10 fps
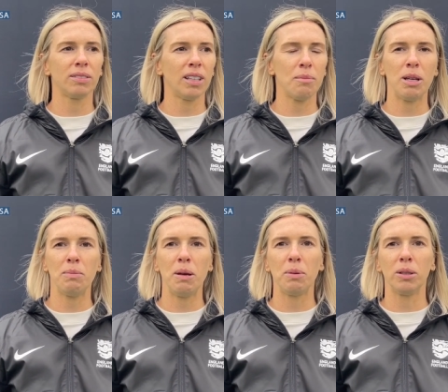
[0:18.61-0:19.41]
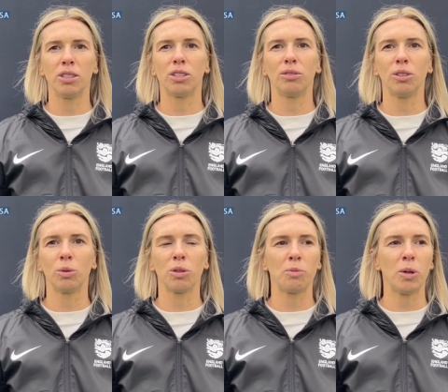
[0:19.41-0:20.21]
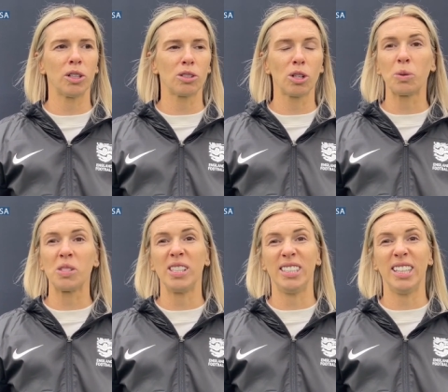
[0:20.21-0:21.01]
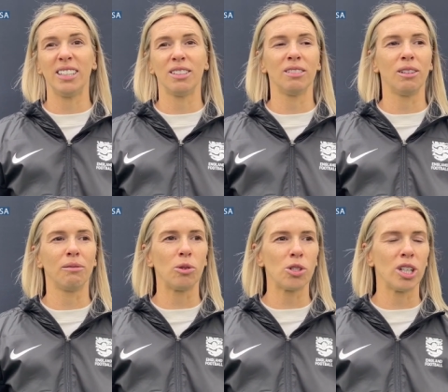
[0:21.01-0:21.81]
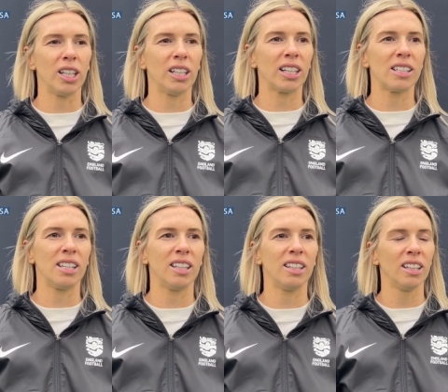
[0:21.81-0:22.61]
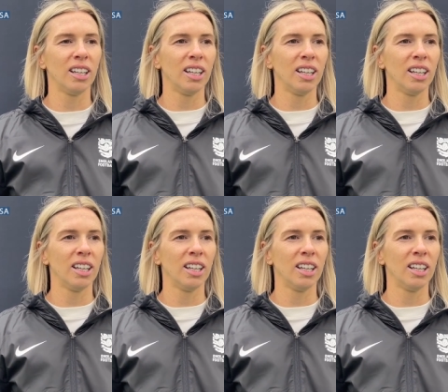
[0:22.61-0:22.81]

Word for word: that many people and to run Wolfsburg as close as they did, and unfortunately, like you say, that